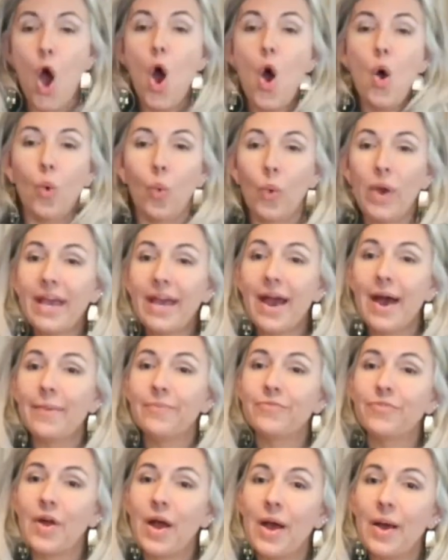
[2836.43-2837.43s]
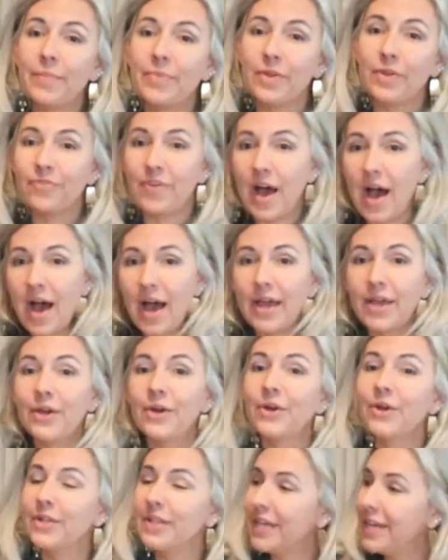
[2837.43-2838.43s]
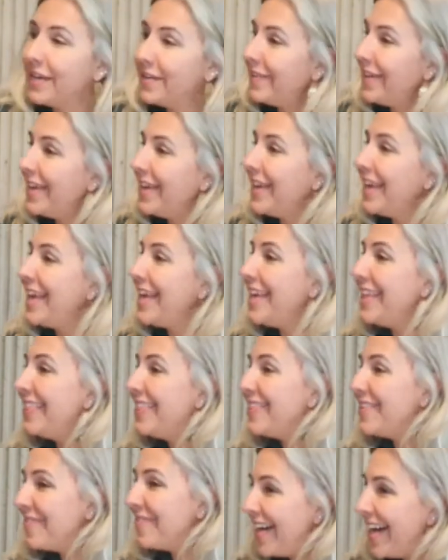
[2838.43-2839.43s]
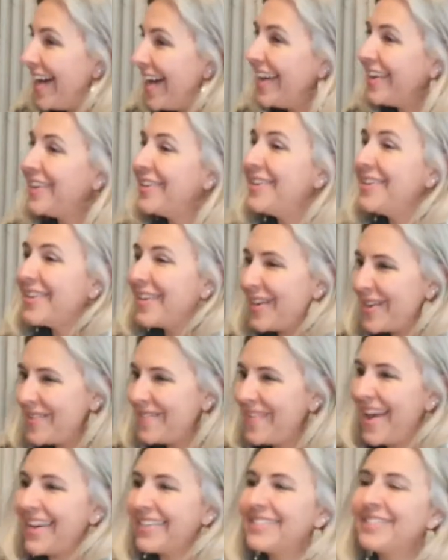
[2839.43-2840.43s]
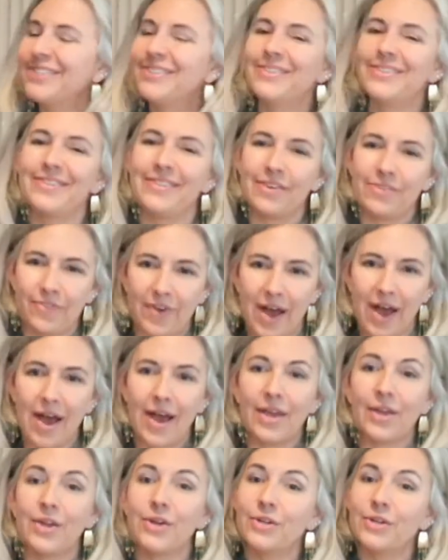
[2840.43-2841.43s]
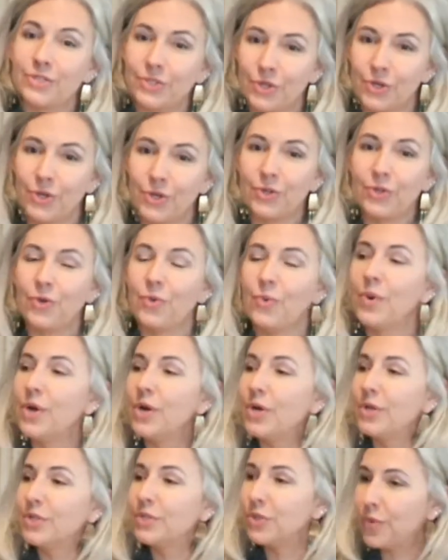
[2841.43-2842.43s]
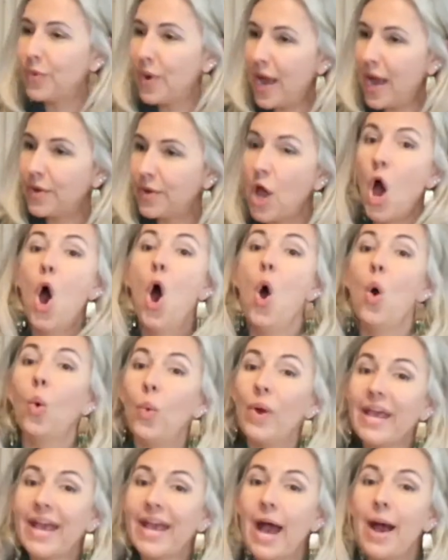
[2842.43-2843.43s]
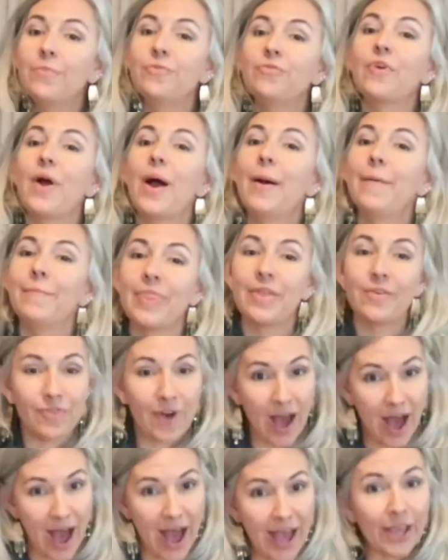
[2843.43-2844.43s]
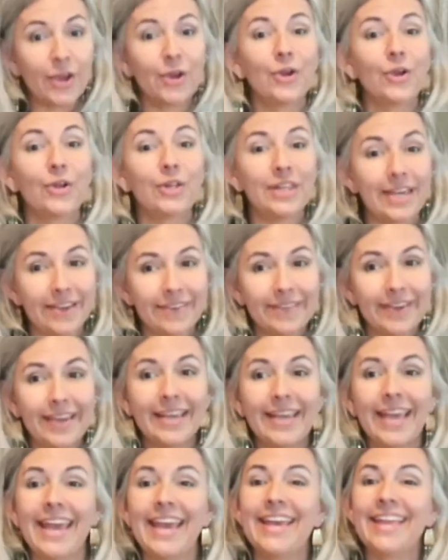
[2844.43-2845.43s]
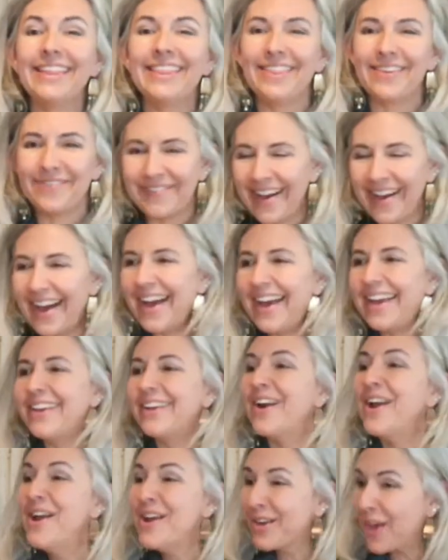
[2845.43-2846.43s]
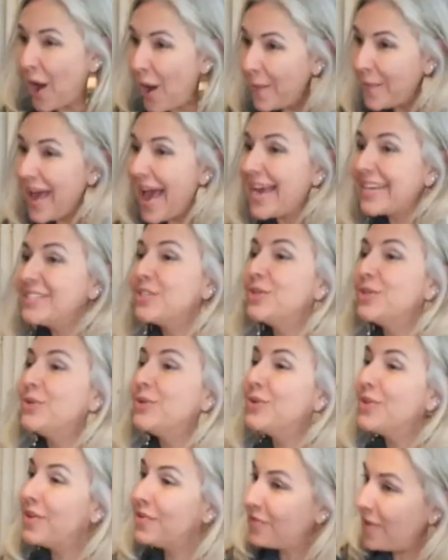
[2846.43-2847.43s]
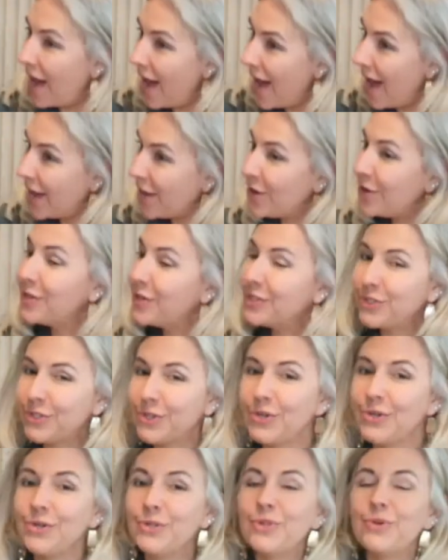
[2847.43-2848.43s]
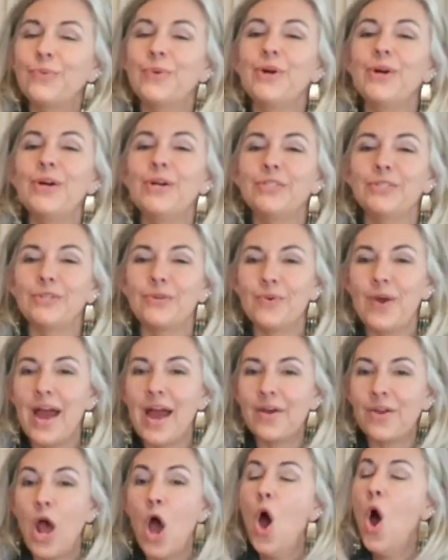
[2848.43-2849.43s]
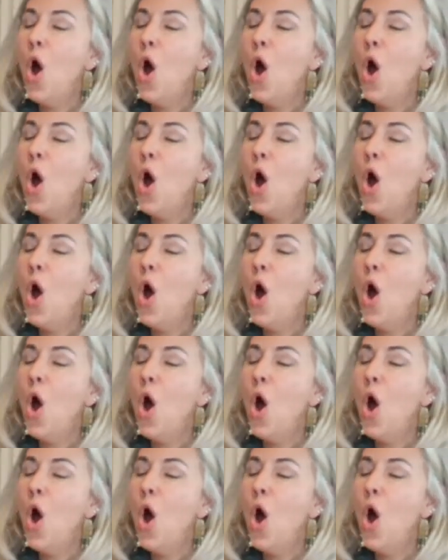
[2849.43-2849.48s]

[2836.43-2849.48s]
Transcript: We come from the fire, living in the fire, go back to the fire, turn the world around. We come from the fire, living in the fire, go back to the fire, turn the world around.